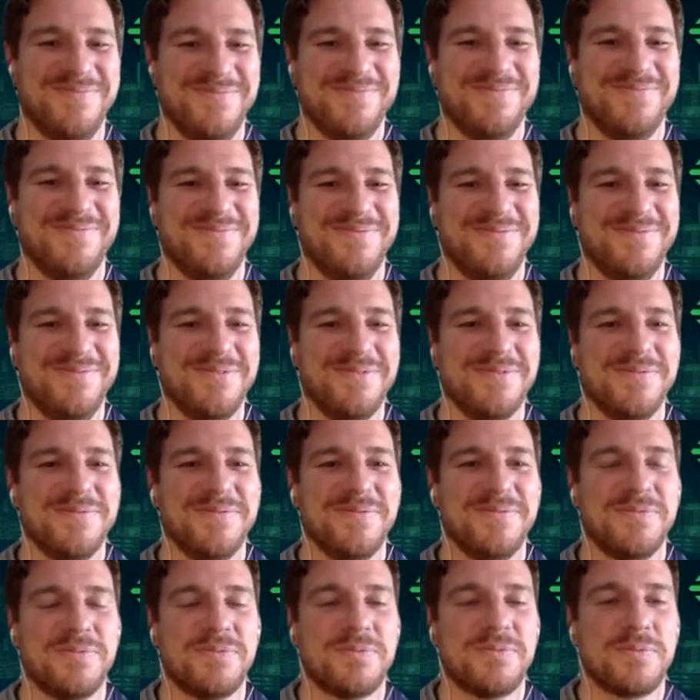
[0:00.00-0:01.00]

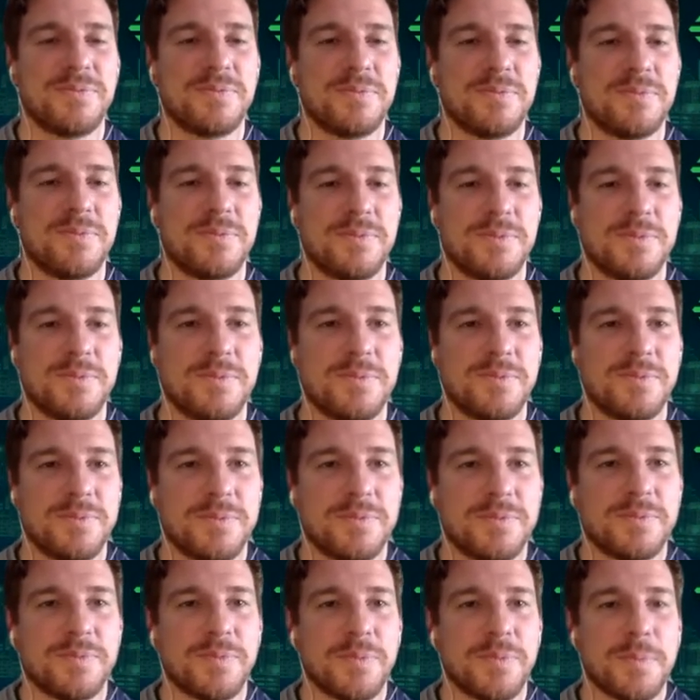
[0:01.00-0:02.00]

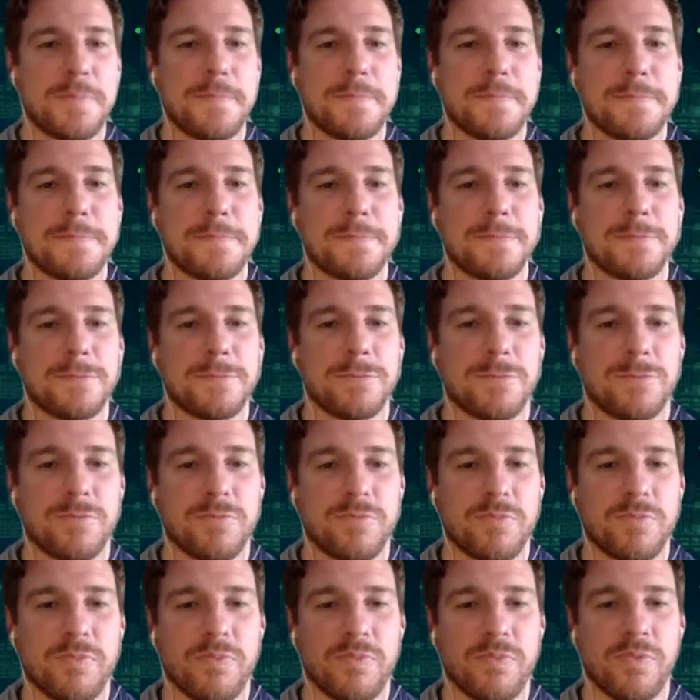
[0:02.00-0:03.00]

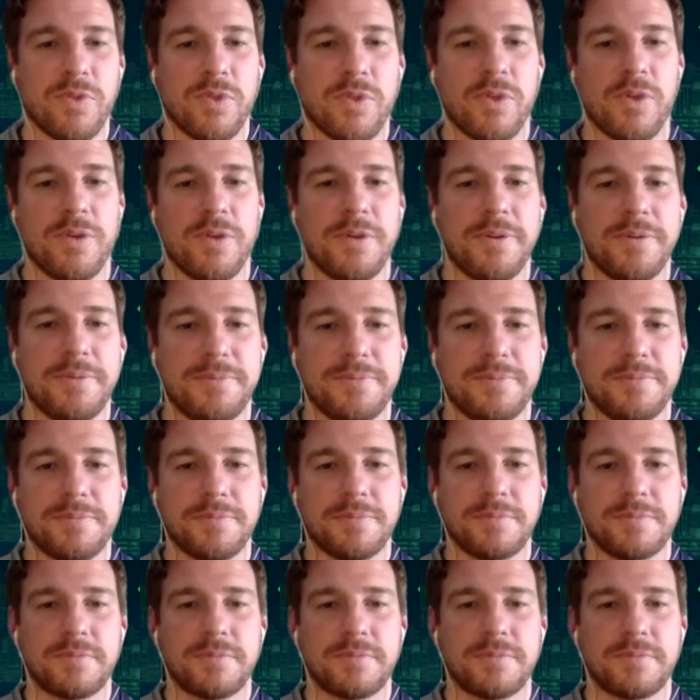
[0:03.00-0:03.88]
[no speech]